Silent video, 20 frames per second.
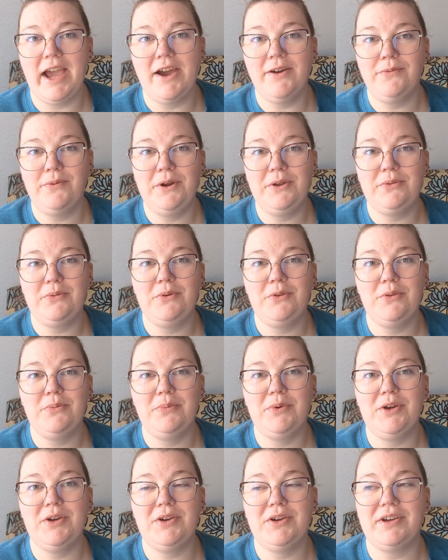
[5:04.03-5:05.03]
halfway through the
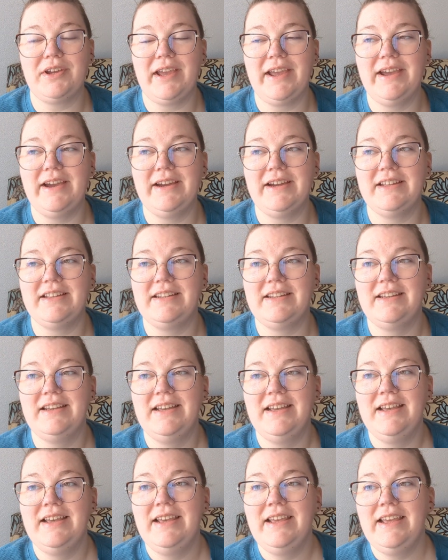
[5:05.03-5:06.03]
book, and
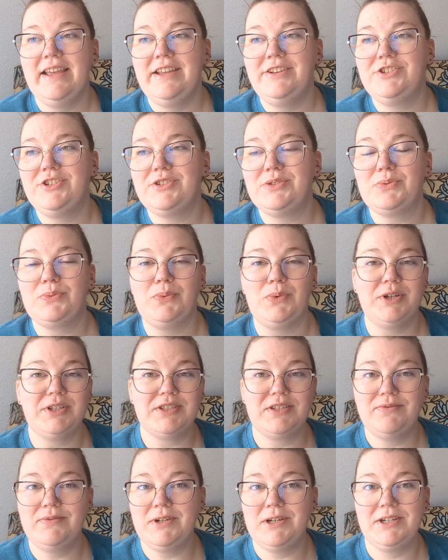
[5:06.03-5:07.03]
it just
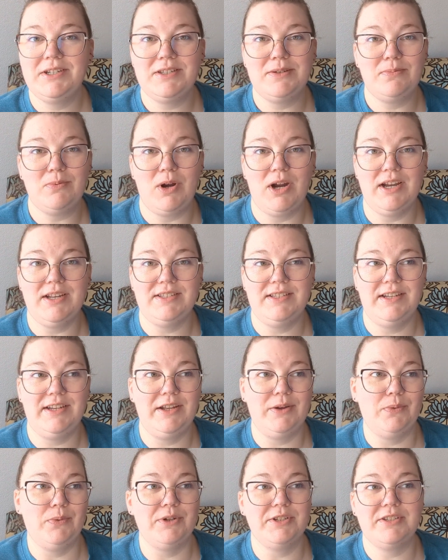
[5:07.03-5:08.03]
wasn't very surprising.
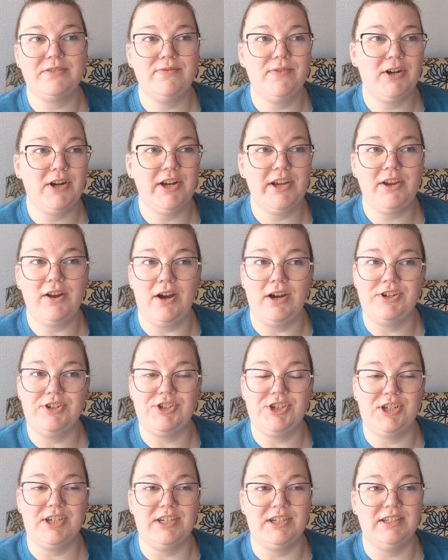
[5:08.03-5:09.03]
It wasn't very
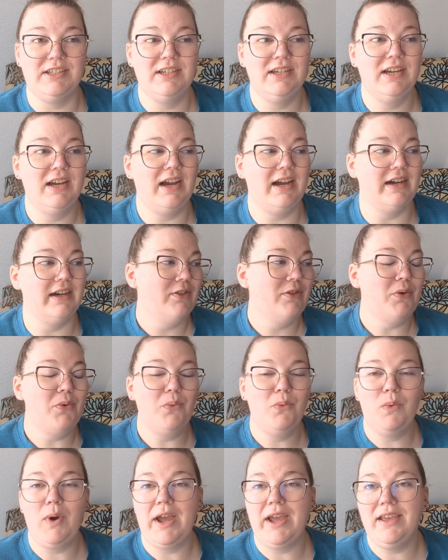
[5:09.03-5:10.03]
gotcha. The
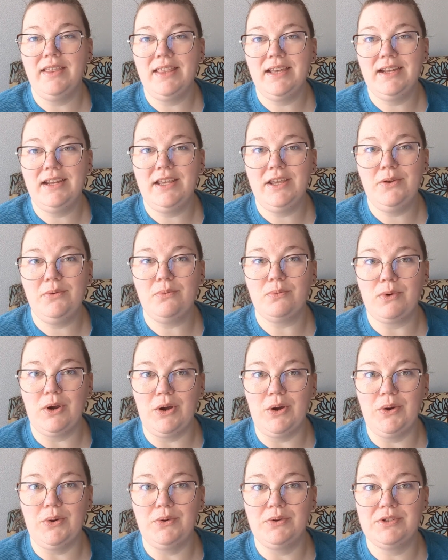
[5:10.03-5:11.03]
way that he
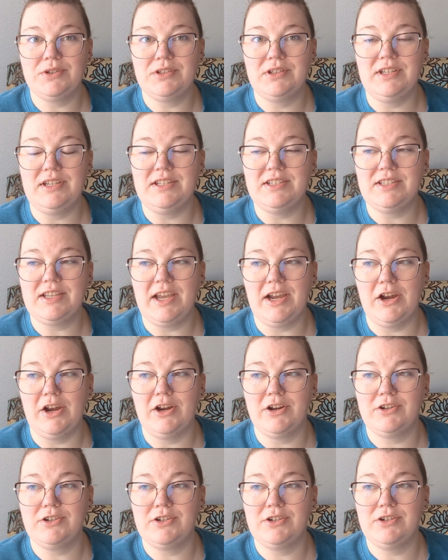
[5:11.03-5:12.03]
wrote these
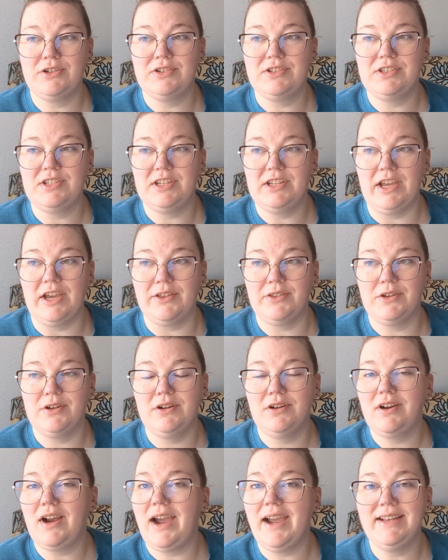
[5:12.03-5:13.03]
characters
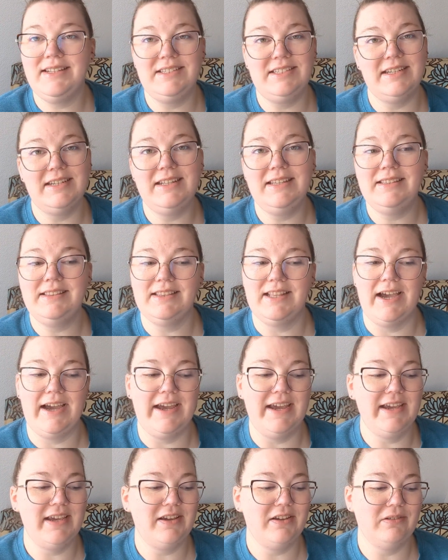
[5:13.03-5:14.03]
together, I didn't
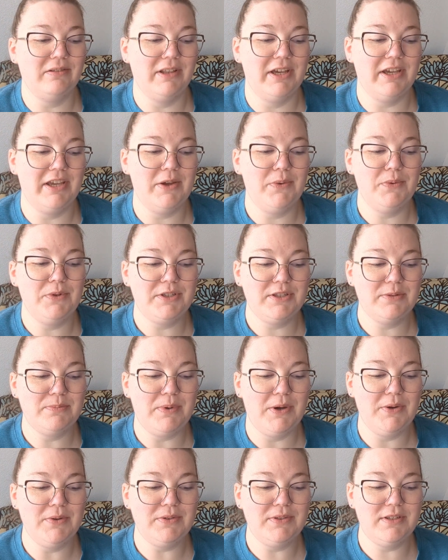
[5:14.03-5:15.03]
like. Like, it was
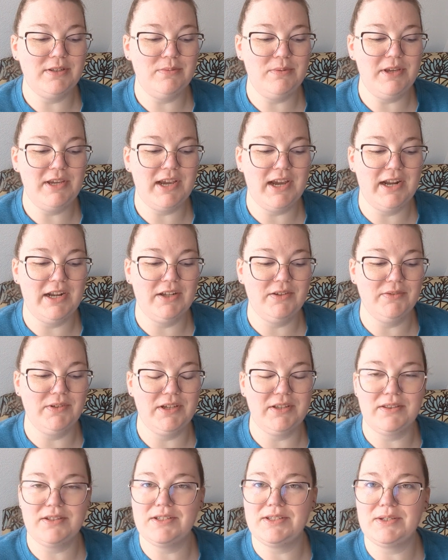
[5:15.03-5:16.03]
supposed to be kind of
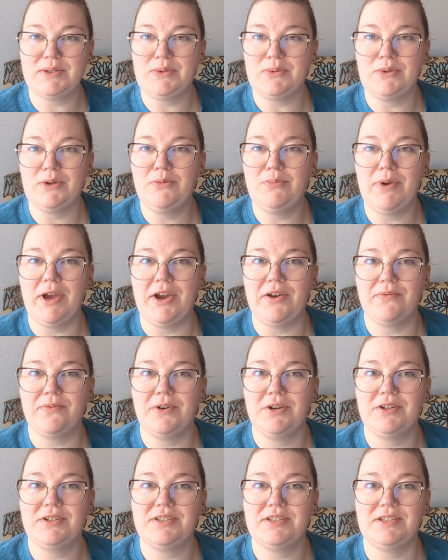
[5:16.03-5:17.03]
like this group
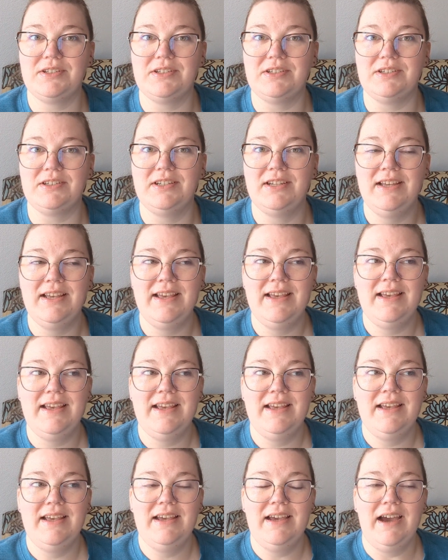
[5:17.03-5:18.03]
effort to
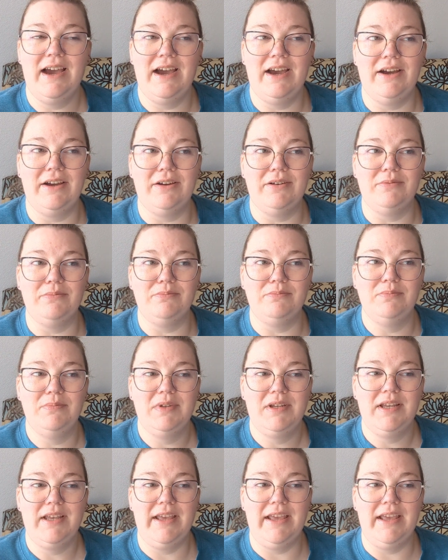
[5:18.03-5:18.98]
end